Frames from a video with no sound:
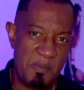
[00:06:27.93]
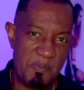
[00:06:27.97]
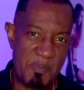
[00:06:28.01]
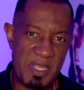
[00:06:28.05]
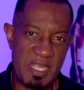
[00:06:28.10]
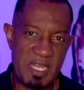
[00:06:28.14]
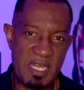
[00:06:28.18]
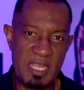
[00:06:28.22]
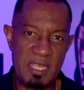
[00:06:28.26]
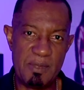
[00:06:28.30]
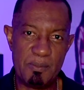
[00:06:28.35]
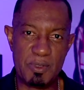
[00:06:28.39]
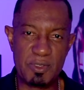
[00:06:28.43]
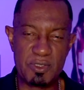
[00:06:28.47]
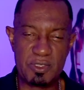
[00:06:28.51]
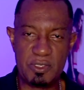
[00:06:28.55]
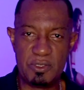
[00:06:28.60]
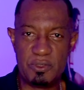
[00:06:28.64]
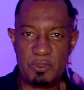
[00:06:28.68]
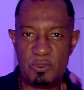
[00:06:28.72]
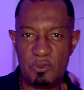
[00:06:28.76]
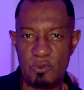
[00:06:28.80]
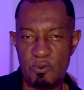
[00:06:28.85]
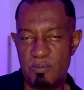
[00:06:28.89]
being able
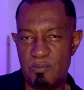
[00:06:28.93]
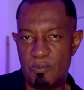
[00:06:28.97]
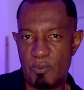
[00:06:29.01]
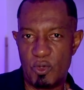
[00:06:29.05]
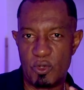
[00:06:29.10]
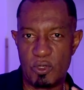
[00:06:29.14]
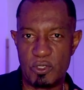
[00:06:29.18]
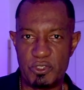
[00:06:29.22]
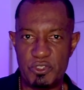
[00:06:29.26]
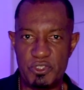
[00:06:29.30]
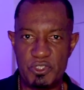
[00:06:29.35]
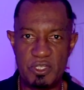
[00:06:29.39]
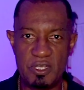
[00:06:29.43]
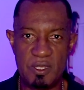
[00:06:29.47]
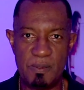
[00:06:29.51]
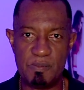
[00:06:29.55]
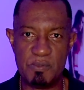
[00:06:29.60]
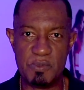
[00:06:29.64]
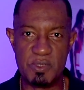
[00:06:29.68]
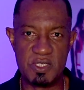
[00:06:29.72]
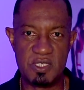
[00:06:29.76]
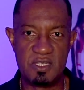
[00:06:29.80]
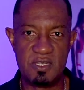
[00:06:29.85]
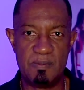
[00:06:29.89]
to do more
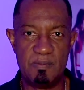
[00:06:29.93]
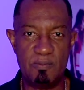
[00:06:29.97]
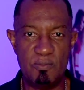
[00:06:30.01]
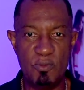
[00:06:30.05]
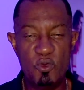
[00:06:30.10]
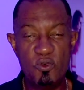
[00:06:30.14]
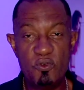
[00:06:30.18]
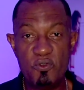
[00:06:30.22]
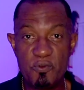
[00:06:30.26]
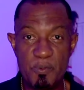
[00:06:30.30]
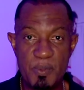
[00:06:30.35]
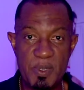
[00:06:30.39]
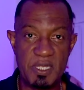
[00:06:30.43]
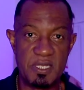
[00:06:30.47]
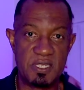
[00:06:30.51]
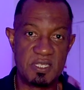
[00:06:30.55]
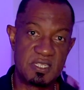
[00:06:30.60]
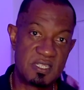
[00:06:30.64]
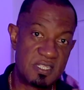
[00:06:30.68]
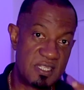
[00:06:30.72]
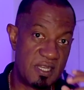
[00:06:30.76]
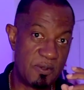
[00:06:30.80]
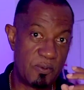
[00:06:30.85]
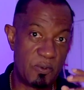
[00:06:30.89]
jumps and
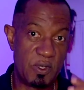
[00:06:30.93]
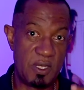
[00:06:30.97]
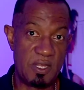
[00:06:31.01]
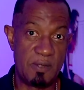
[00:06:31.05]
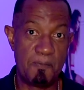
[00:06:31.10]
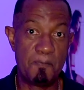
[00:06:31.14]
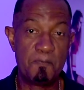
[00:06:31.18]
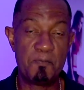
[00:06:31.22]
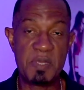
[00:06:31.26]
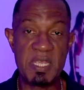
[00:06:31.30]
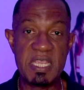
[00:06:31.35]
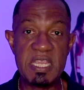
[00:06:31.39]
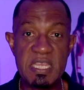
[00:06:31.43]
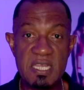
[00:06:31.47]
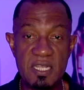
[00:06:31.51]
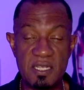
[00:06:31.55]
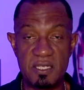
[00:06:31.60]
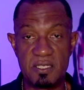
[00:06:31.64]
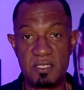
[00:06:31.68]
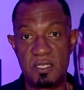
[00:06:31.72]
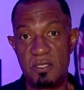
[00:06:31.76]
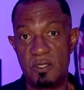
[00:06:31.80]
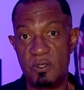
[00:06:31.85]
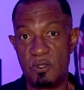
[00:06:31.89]
movements that will
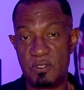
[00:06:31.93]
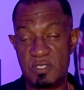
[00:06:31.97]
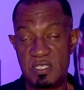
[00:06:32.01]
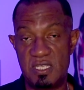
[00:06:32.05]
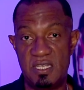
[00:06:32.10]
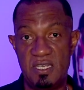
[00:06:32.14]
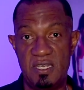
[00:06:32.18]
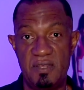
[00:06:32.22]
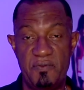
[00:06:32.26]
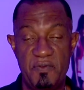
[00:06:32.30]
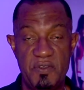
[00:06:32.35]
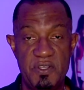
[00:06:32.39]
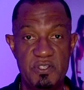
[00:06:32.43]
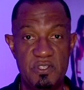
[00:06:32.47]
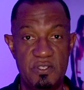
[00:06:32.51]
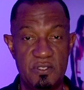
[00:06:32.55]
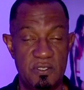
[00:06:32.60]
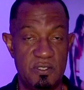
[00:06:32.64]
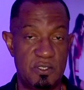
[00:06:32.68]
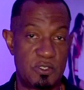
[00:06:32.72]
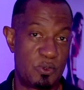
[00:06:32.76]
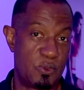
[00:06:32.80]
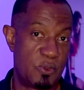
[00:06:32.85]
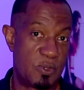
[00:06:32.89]
appeal to those
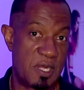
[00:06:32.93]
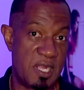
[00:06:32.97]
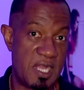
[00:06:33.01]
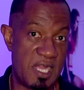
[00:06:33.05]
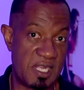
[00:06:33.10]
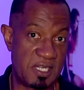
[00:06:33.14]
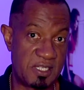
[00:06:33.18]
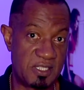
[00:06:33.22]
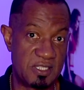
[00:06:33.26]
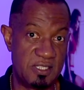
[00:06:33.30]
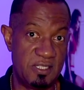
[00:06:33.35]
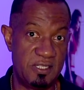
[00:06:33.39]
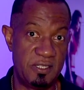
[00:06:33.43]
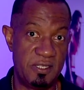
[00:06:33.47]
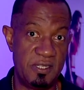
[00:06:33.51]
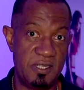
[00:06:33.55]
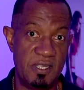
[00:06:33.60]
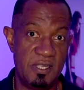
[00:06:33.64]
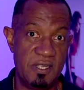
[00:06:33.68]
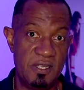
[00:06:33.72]
individuals who are actually